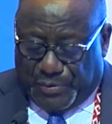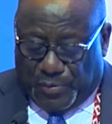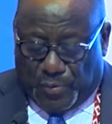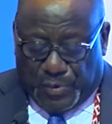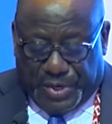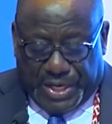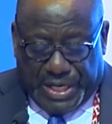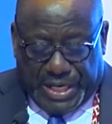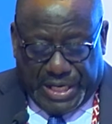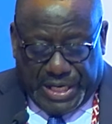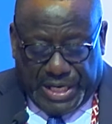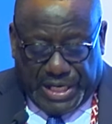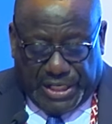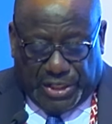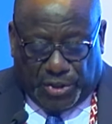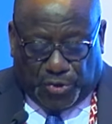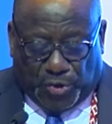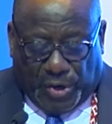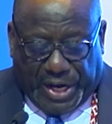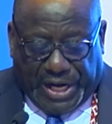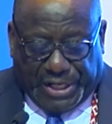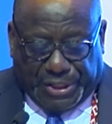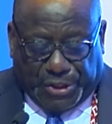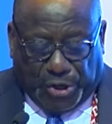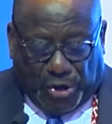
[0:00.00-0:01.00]
We need
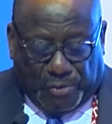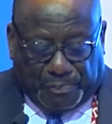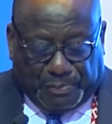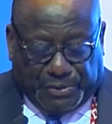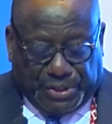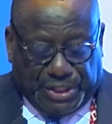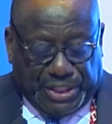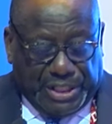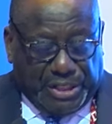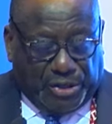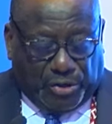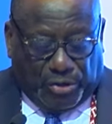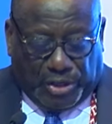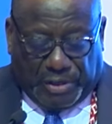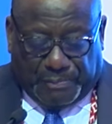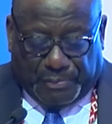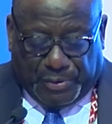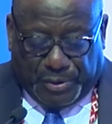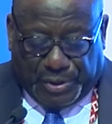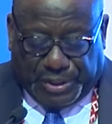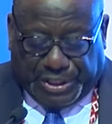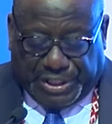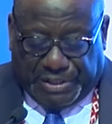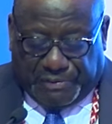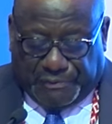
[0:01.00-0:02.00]
to adopt a
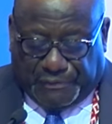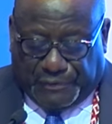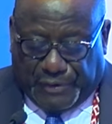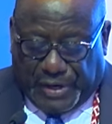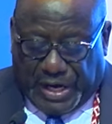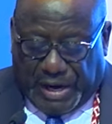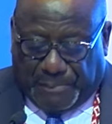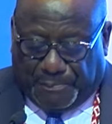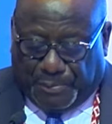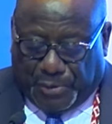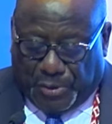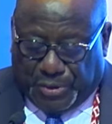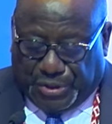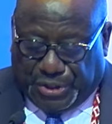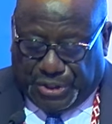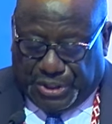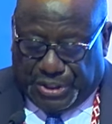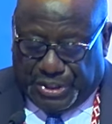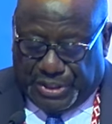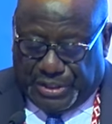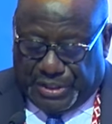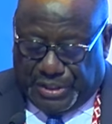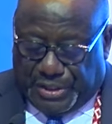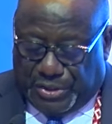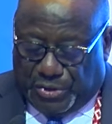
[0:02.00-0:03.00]
collaborative
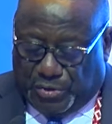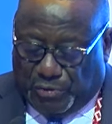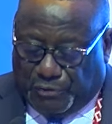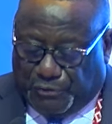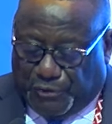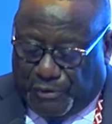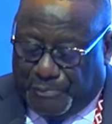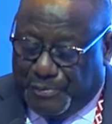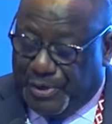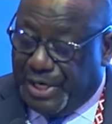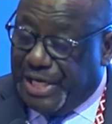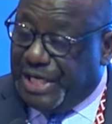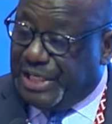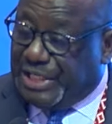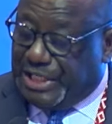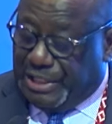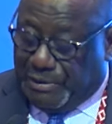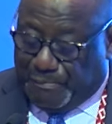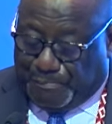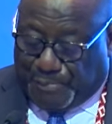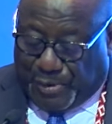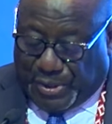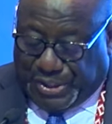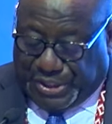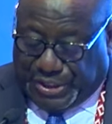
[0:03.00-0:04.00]
approach to
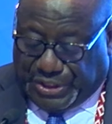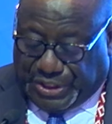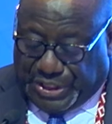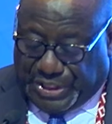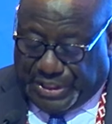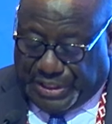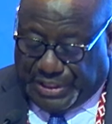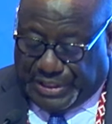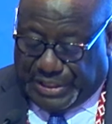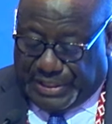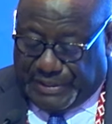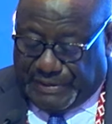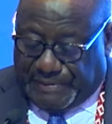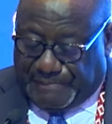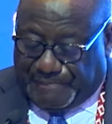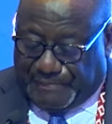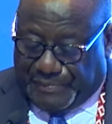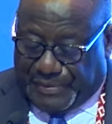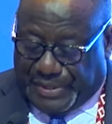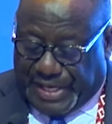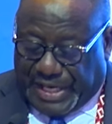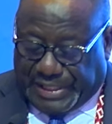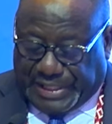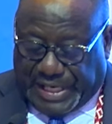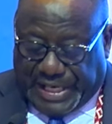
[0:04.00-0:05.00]
formulating policies
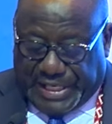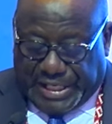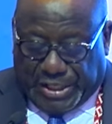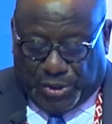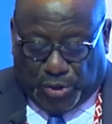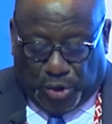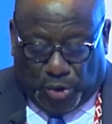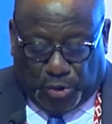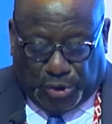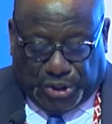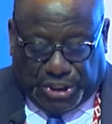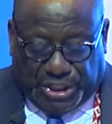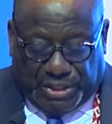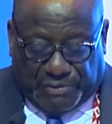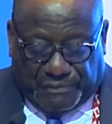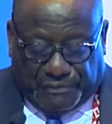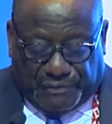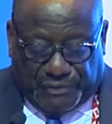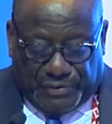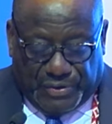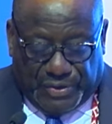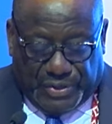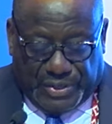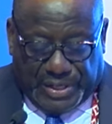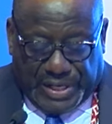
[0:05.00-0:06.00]
that are
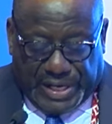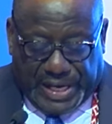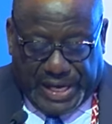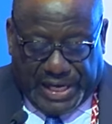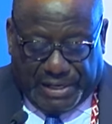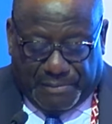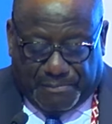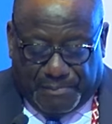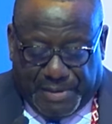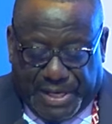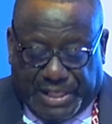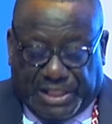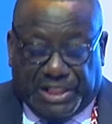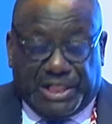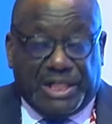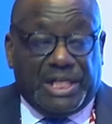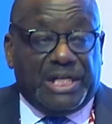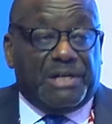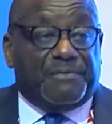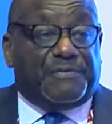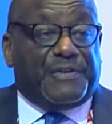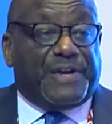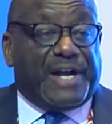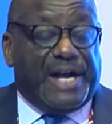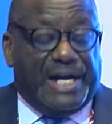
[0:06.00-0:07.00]
inclusive and make
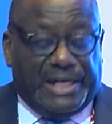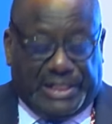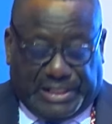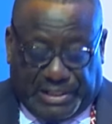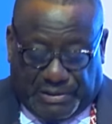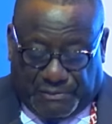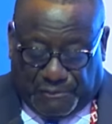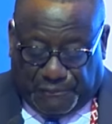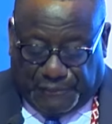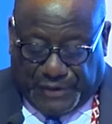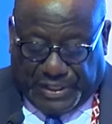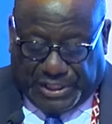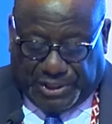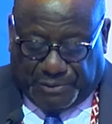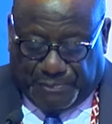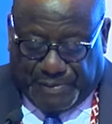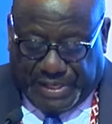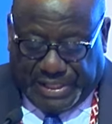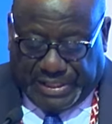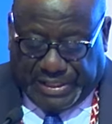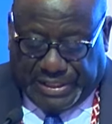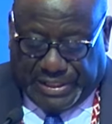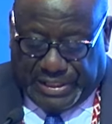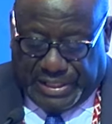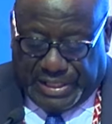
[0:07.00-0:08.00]
significant
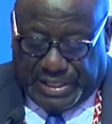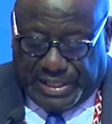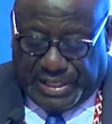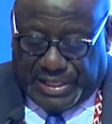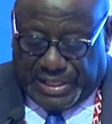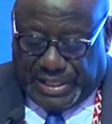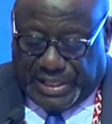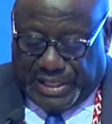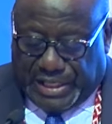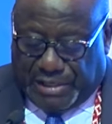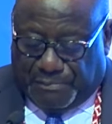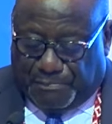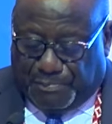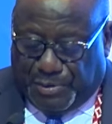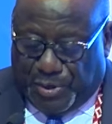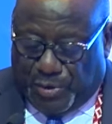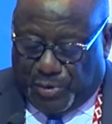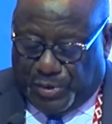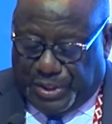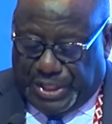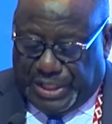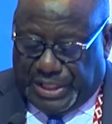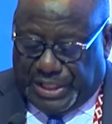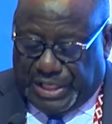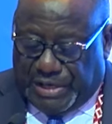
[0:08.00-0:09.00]
investments in
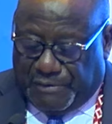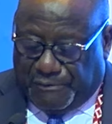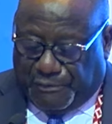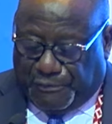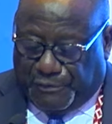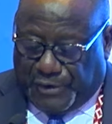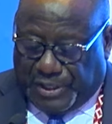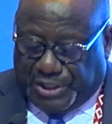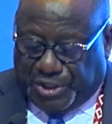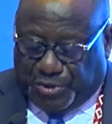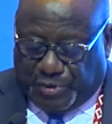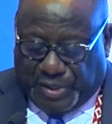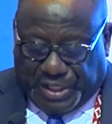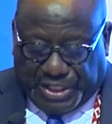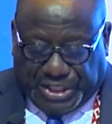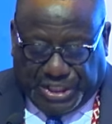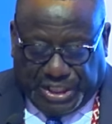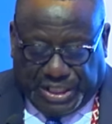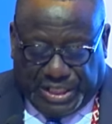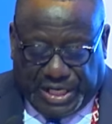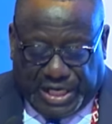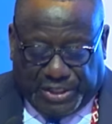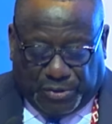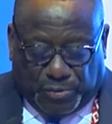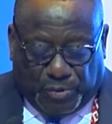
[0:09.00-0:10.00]
building the
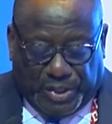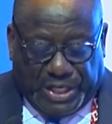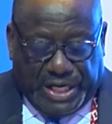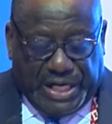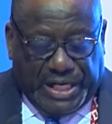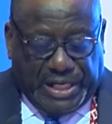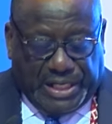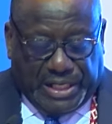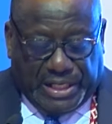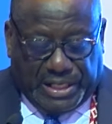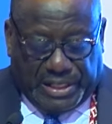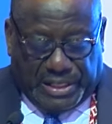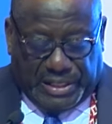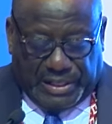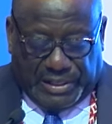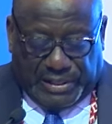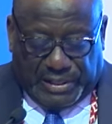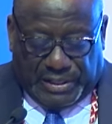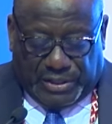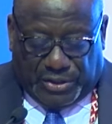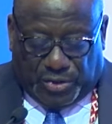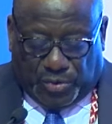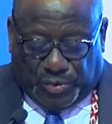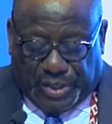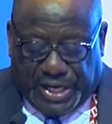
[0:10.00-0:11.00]
infrastructure that will lead
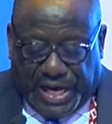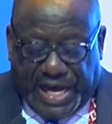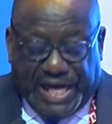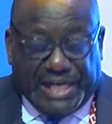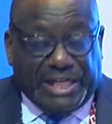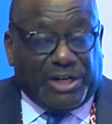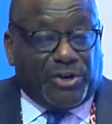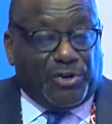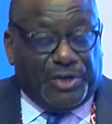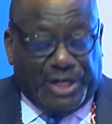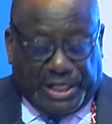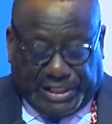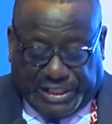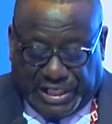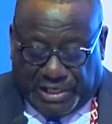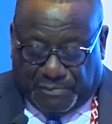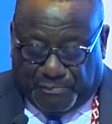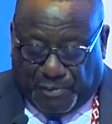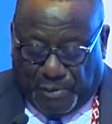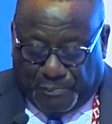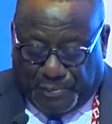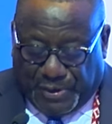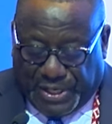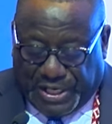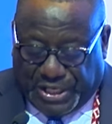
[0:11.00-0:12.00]
to the
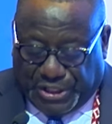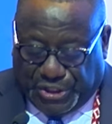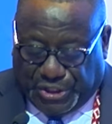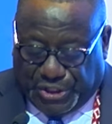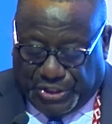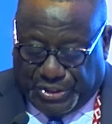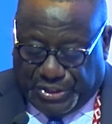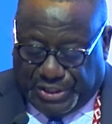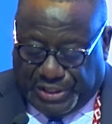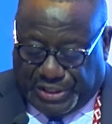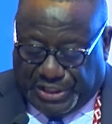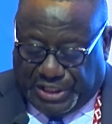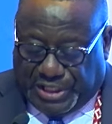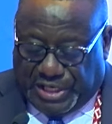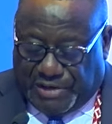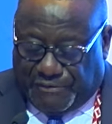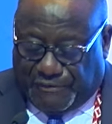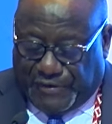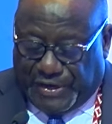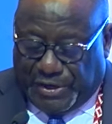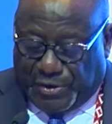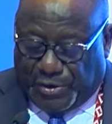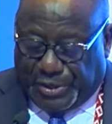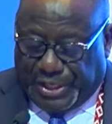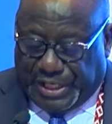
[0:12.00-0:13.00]
unconnected population
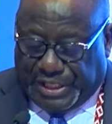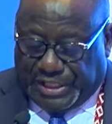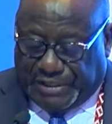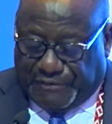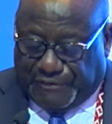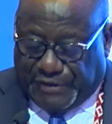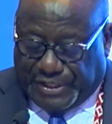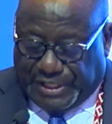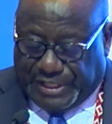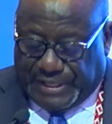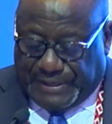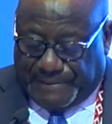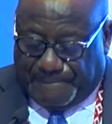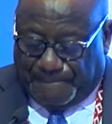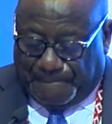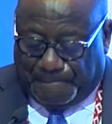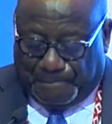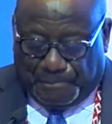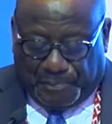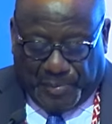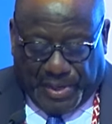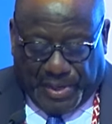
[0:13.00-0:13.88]
receiving connectivity